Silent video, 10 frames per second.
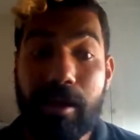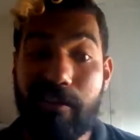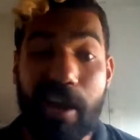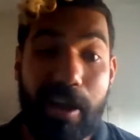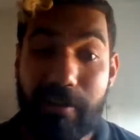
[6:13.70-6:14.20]

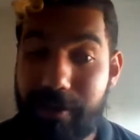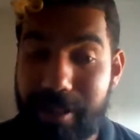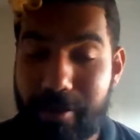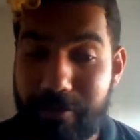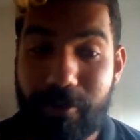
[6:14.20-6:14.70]
Right after
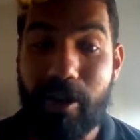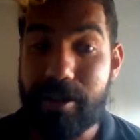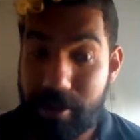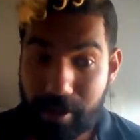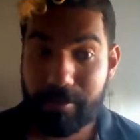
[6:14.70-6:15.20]
that, we've got
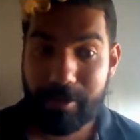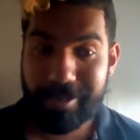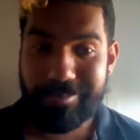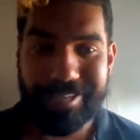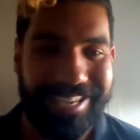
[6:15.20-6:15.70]
another
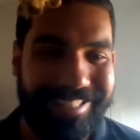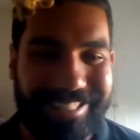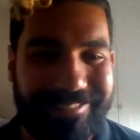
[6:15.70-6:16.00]
break, because